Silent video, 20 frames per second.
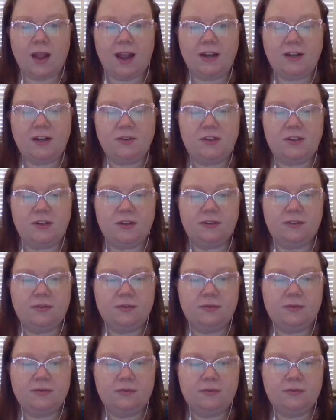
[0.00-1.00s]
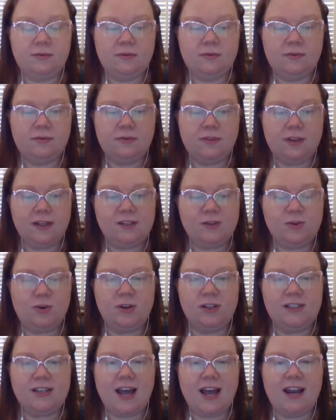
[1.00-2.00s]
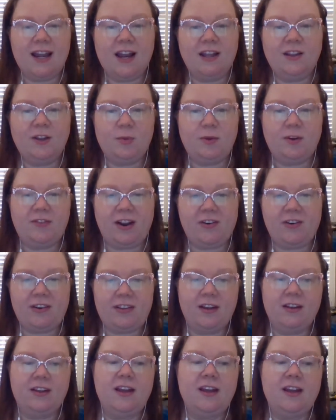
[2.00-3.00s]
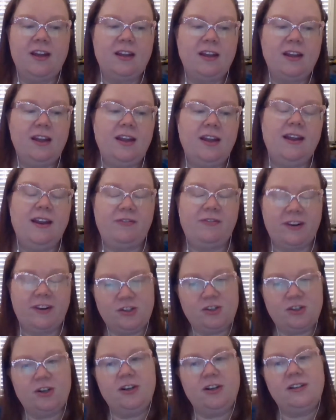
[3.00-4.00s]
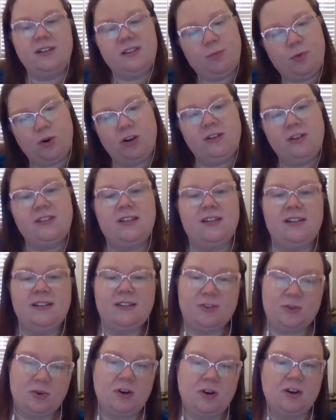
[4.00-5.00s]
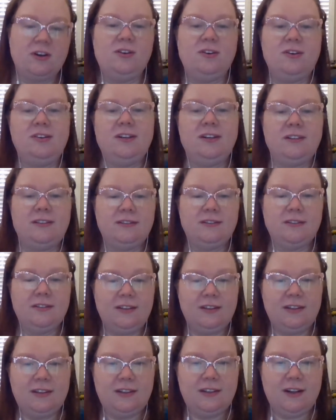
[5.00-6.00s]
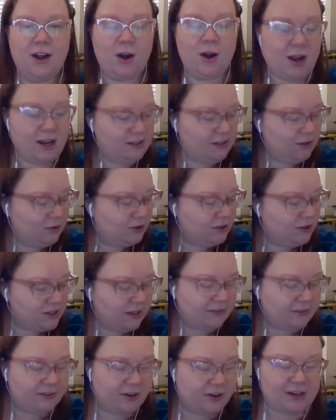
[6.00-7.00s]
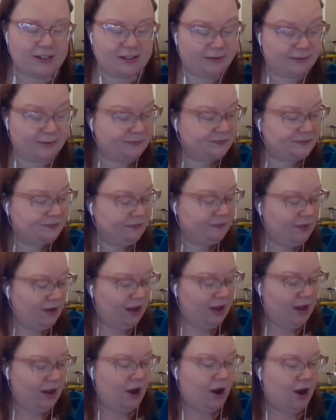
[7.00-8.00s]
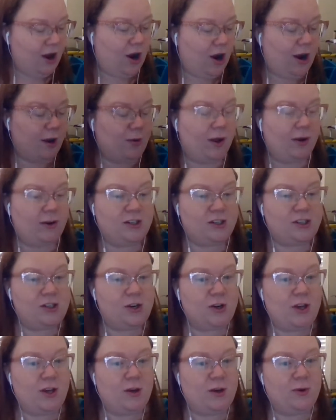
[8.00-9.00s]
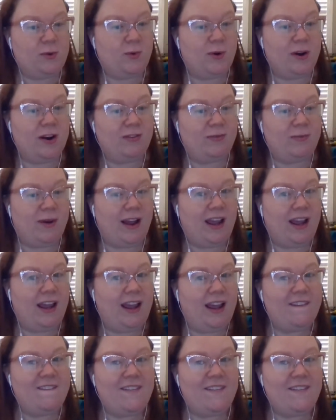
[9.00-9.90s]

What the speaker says: I do too. It's cool. It's kind of got a little bit of everything, like adventure and sports and historical and all kinds of cool stuff. Awesome. All right, well, I'm going to show you one of my